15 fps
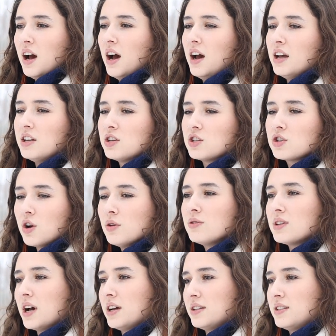it shows
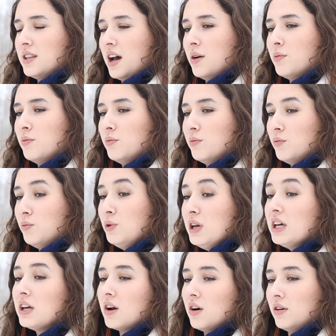us that we
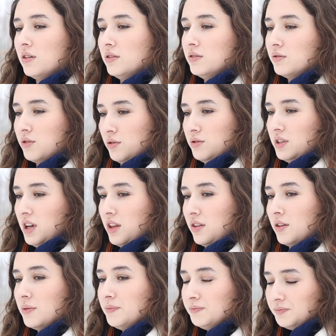can all grow
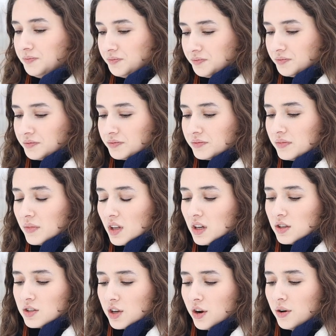together.
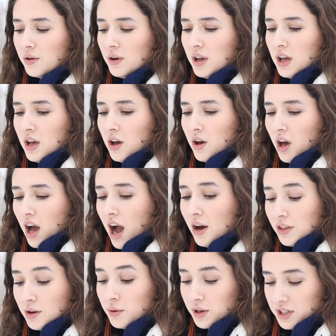So how
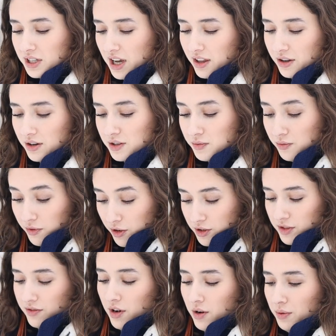they work together is, first
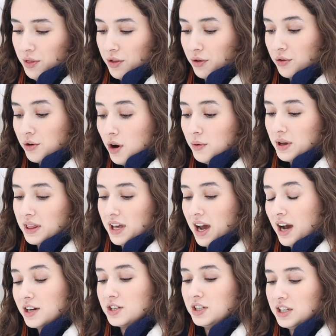of all, when they're growing, they
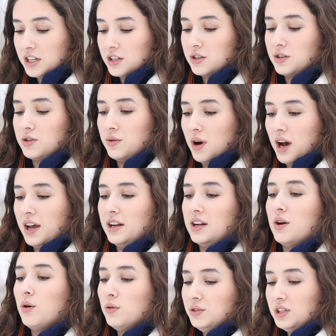actually intertwine and
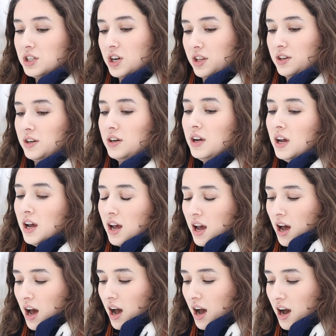hold each other.
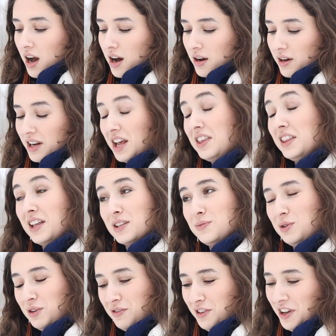And I think that's
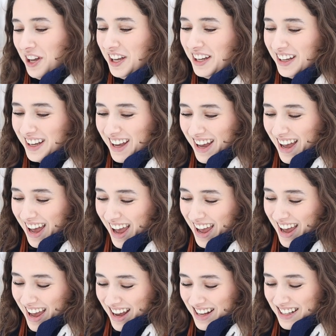beautiful.
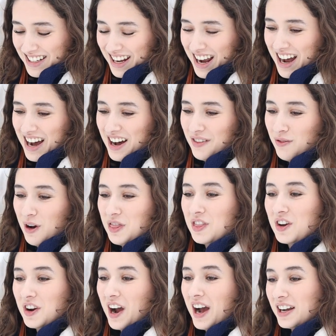And when
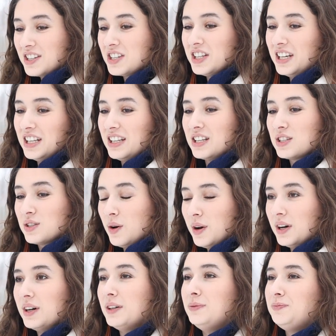they're actually in the
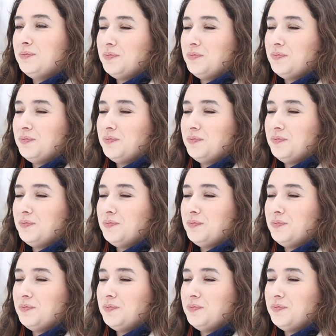soil,